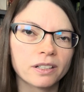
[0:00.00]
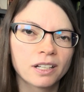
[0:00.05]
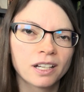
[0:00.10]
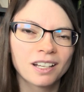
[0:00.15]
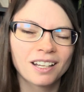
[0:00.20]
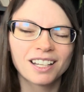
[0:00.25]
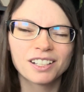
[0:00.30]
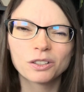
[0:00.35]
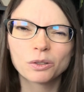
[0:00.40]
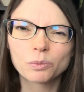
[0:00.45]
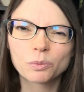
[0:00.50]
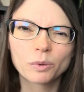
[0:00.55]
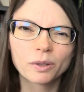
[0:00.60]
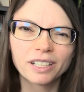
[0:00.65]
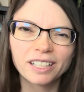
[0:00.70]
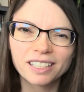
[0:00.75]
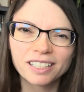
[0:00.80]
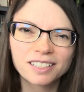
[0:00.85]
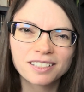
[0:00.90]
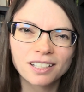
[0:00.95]
I don't
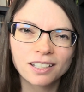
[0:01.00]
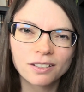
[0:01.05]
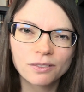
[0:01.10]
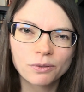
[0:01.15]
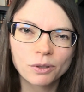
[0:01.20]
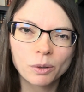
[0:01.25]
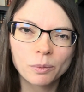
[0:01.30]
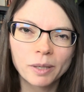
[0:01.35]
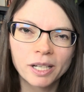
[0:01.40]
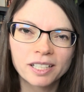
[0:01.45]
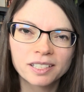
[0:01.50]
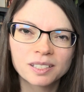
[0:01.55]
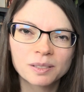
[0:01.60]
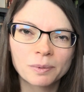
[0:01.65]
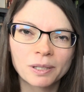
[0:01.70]
read a ton of romance,